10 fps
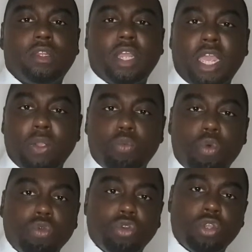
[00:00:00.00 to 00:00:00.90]
They
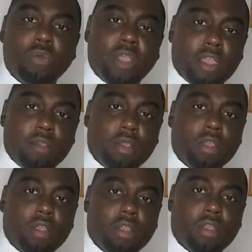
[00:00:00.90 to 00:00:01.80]
will do it
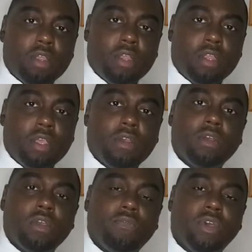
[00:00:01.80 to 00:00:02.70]

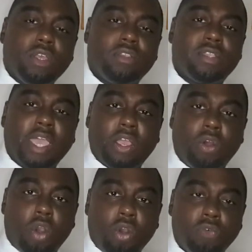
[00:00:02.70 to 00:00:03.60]
for the sake
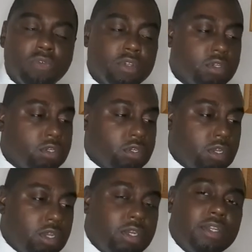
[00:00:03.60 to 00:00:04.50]
of,
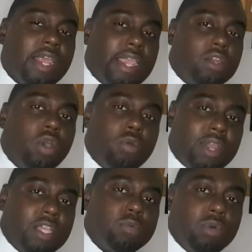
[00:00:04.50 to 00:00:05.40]
they know
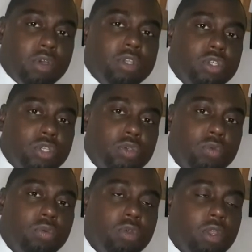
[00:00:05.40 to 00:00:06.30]
that's what
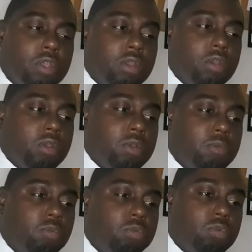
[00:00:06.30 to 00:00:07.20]
you
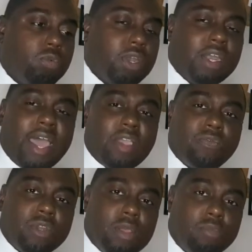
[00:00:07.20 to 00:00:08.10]
would like
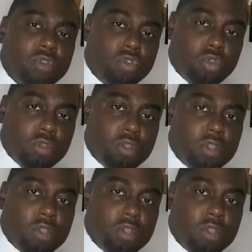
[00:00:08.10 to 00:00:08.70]
for them to do.